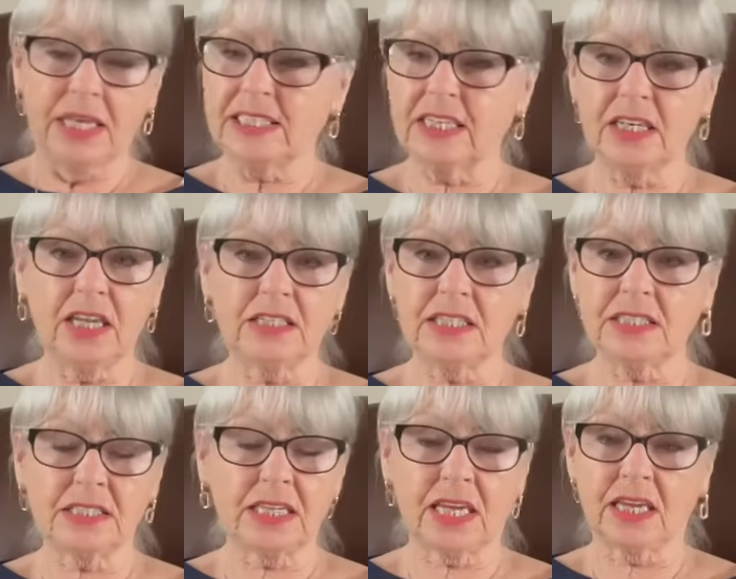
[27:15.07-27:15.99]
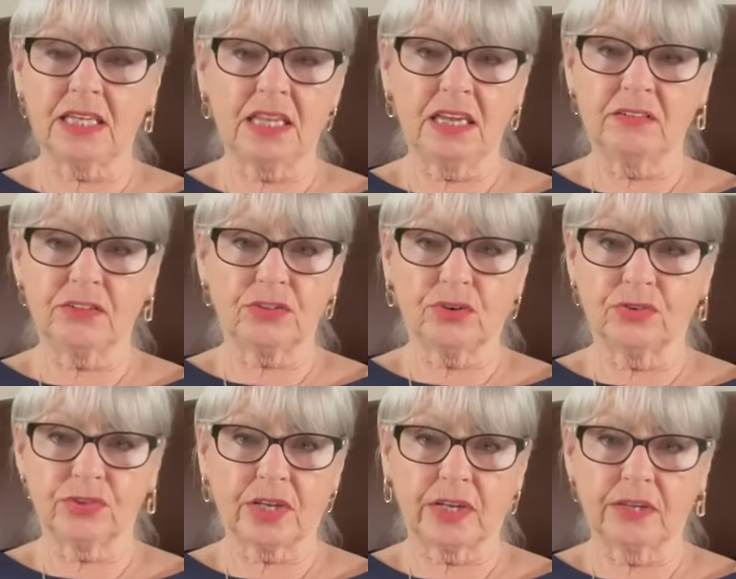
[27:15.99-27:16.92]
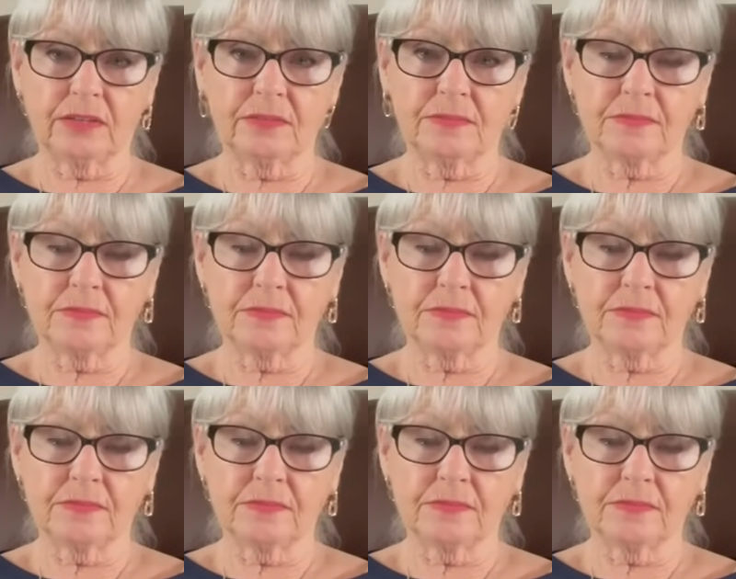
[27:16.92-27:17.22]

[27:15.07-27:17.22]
It didn't take a year, I don't think.